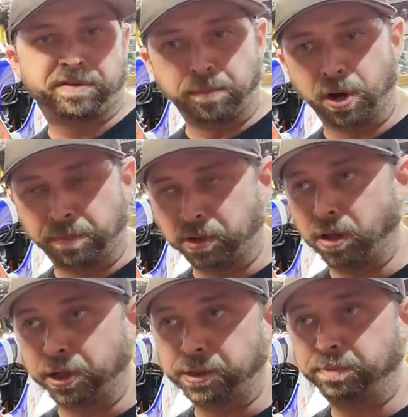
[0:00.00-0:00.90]
have to burn up a
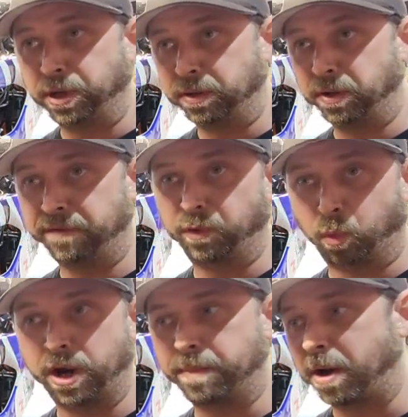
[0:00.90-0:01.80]
clutch, but if you're
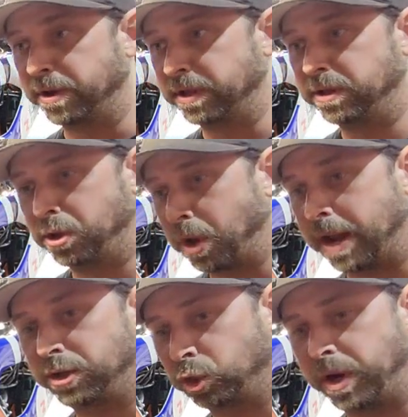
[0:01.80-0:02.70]
worried about it, you
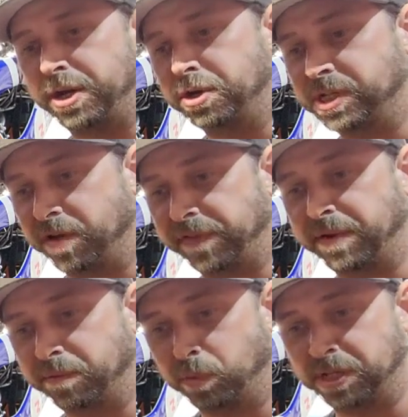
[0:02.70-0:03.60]
got to train yourself
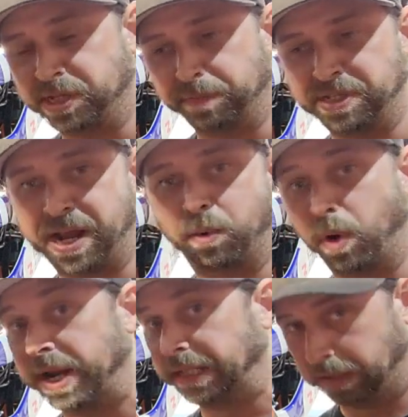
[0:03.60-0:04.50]
that when something's
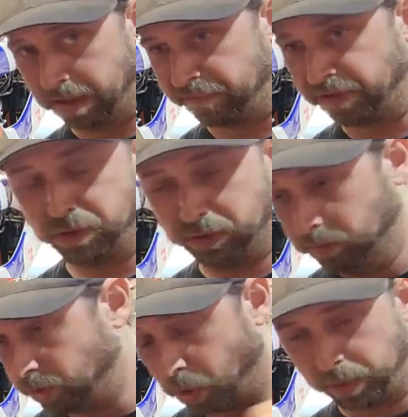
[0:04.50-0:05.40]
not right, lift.
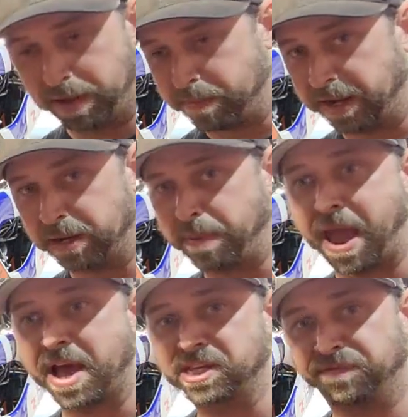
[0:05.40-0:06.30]
Don't keep making a
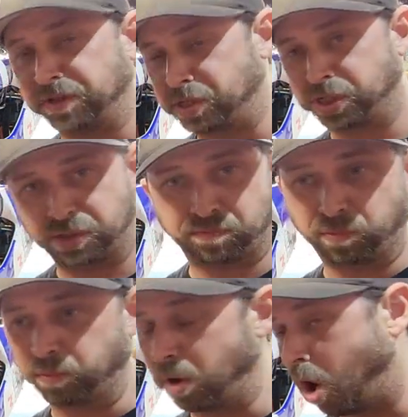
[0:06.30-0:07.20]
pass if it's just
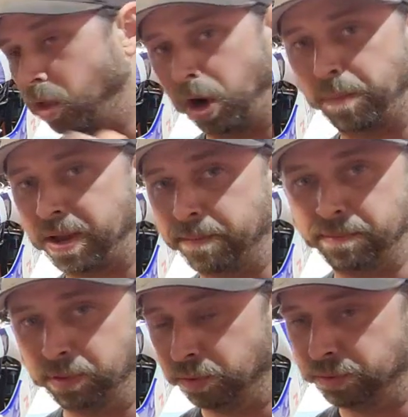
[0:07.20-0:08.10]
all
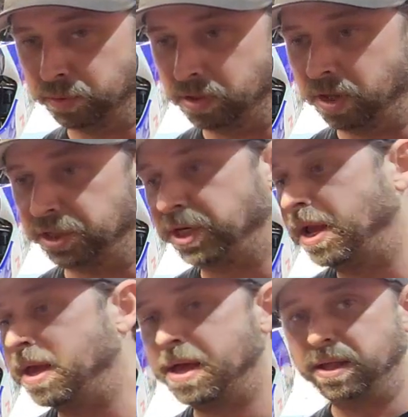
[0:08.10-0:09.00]
RPM and blowing through the clutch.
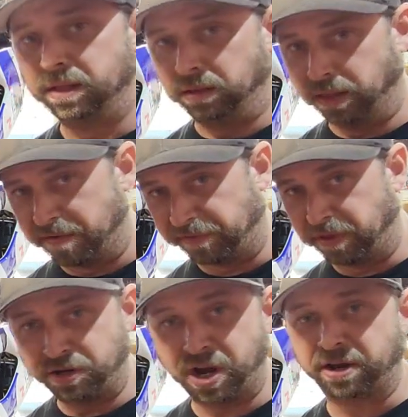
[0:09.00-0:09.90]

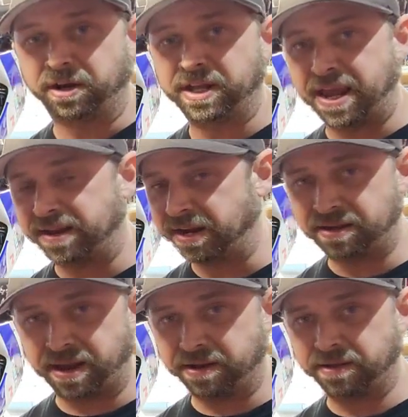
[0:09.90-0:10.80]
Lift. You're not going to gain
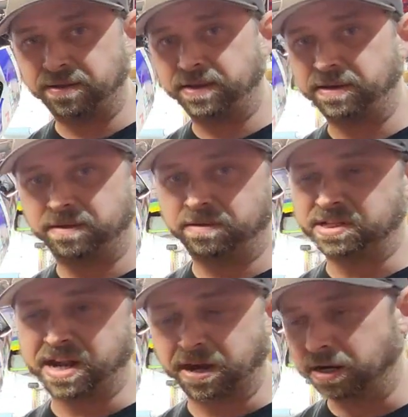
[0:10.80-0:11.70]
any data, and
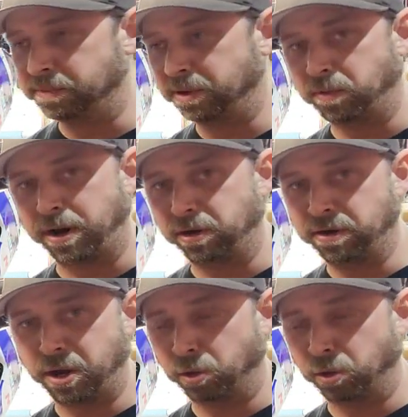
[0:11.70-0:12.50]
it's not going to be a record